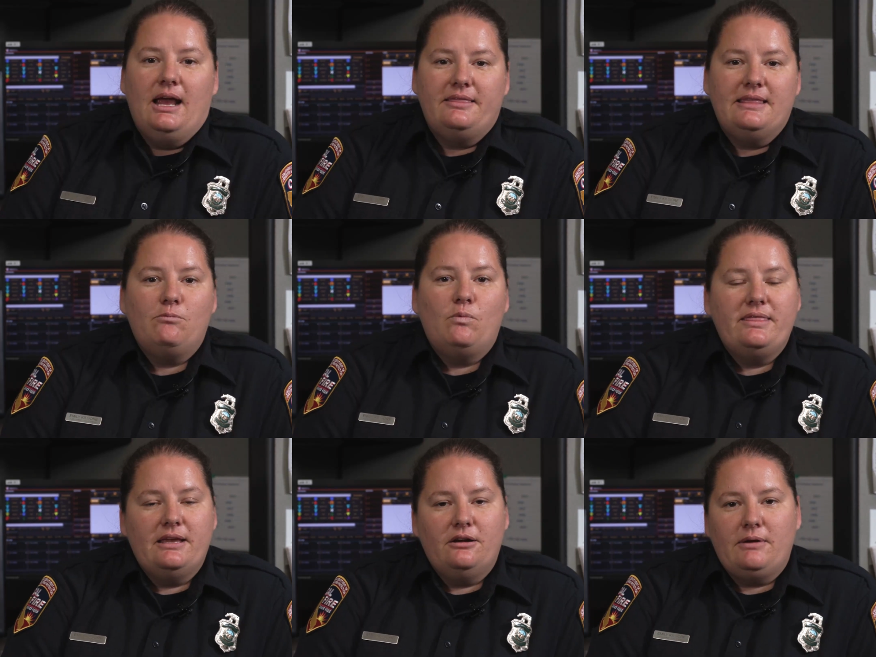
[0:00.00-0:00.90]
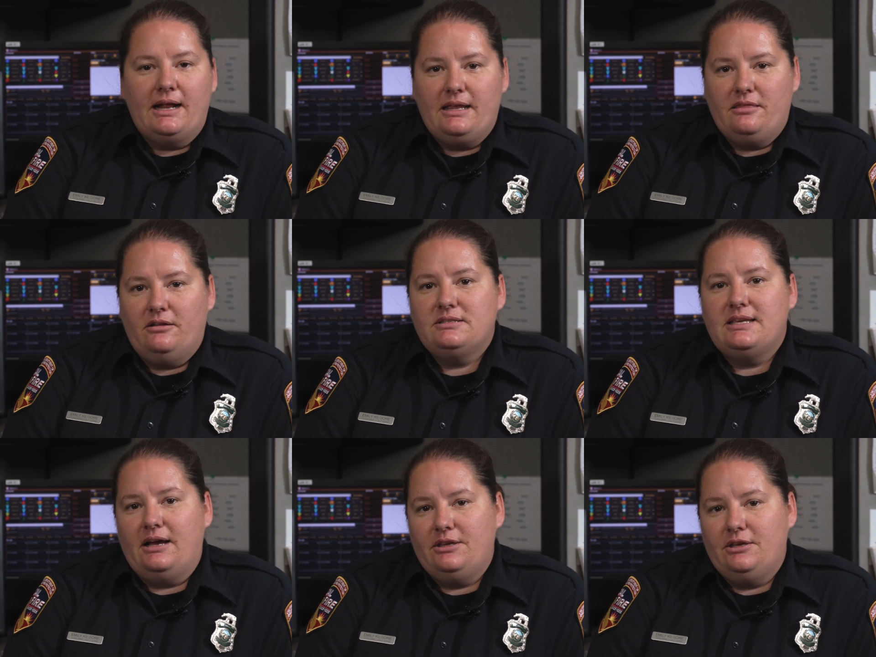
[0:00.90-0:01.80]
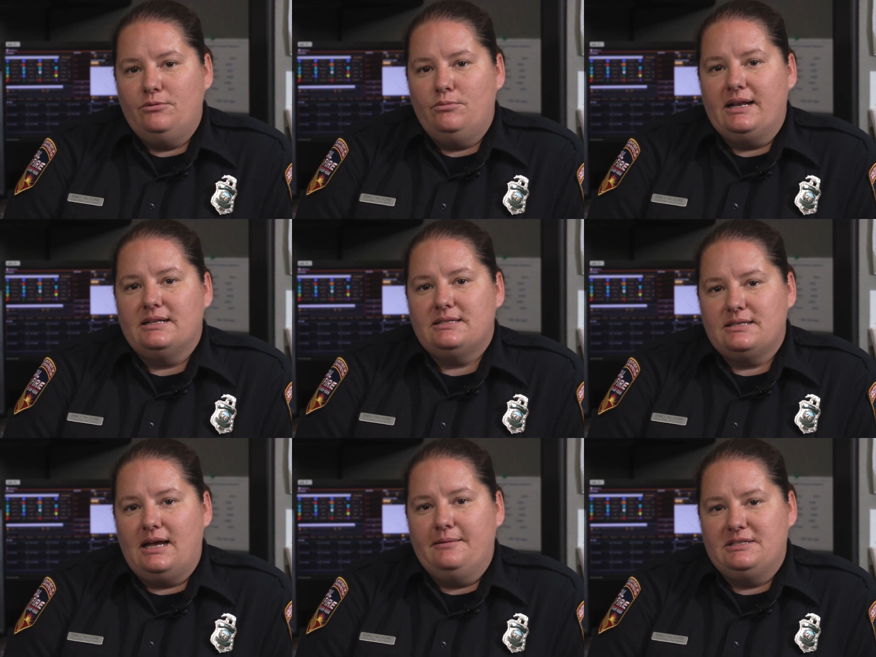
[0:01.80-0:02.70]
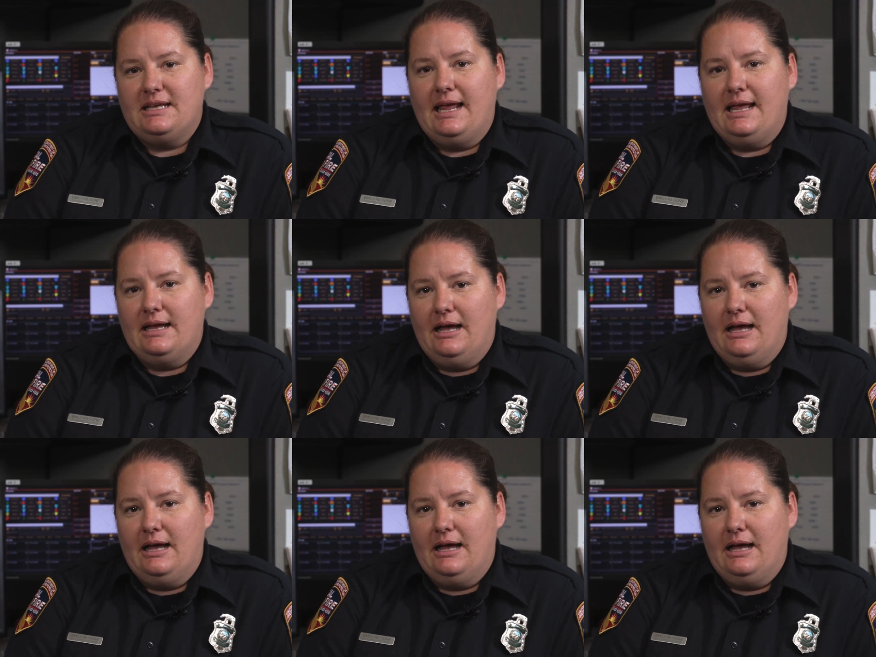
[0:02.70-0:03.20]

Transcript: And then when they're ready, they'll tell you when it's time to hang